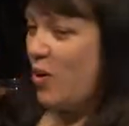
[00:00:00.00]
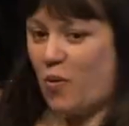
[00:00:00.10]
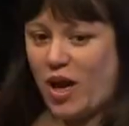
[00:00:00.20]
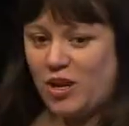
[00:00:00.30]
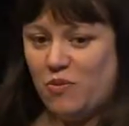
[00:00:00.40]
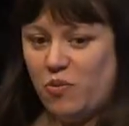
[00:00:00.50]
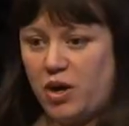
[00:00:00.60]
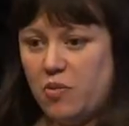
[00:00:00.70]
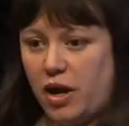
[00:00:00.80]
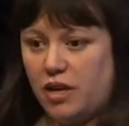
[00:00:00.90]
When
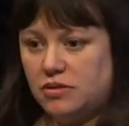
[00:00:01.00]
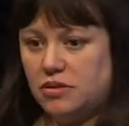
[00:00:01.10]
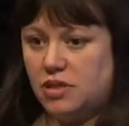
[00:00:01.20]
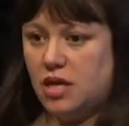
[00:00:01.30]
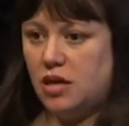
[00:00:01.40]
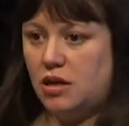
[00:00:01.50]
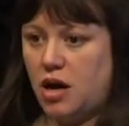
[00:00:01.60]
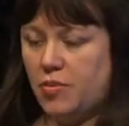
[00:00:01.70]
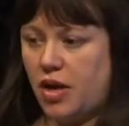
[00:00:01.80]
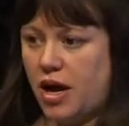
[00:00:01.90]
we might see
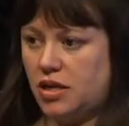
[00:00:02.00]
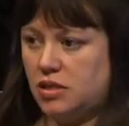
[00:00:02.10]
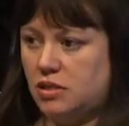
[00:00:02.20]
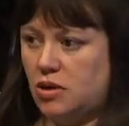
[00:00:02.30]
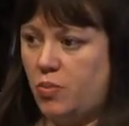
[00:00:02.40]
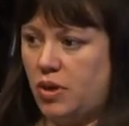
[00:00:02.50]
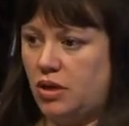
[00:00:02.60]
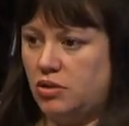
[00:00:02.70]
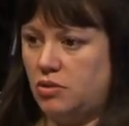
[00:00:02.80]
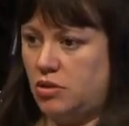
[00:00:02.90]
Comcast
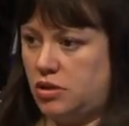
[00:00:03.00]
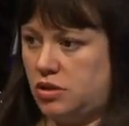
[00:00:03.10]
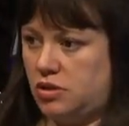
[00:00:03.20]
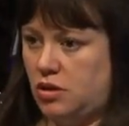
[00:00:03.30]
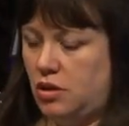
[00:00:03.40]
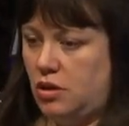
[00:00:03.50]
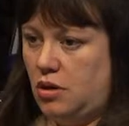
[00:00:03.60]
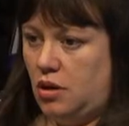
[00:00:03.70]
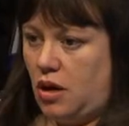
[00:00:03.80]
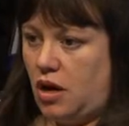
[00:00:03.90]
opening the doors
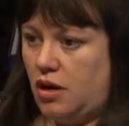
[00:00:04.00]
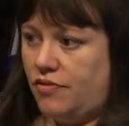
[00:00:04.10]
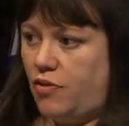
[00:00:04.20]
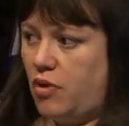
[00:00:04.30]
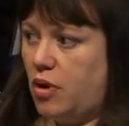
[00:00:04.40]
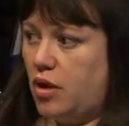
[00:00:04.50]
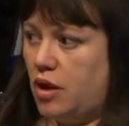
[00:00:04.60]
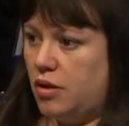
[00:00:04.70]
for